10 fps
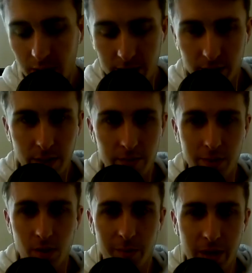I think even
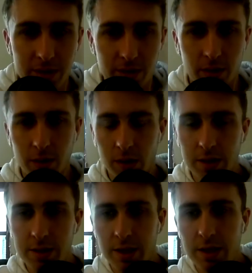going back to the early
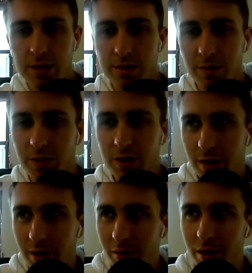stages of
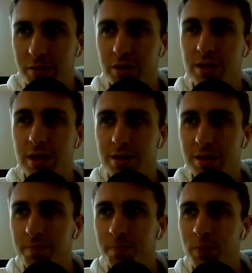the
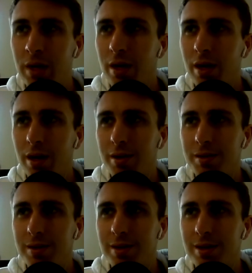season,
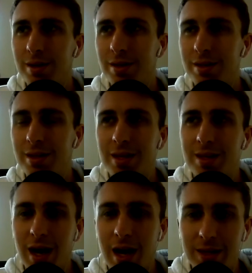
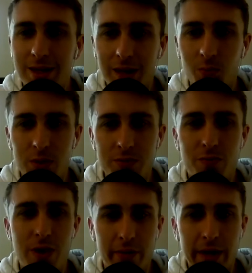that was
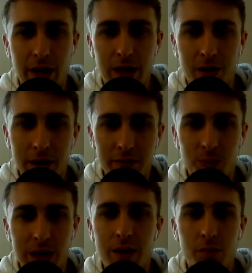very clear. Even
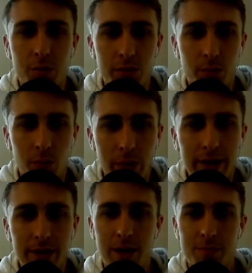when Liverpool were
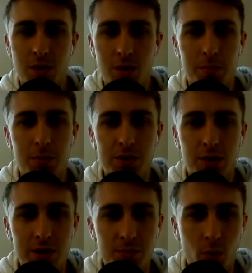winning games, I remember
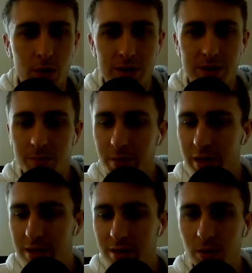Sky Sports did a
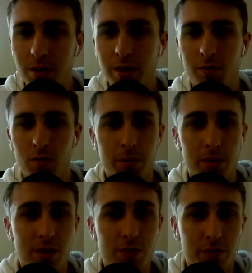piece looking at
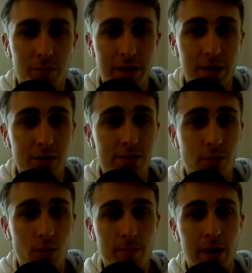Roberto Firmino's
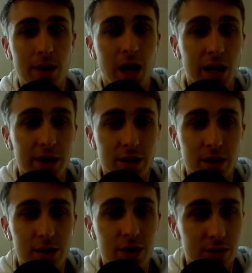form and
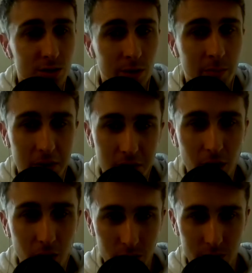not talking about
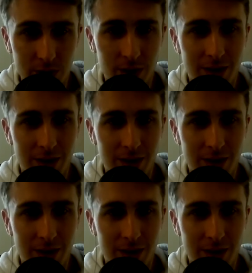goals,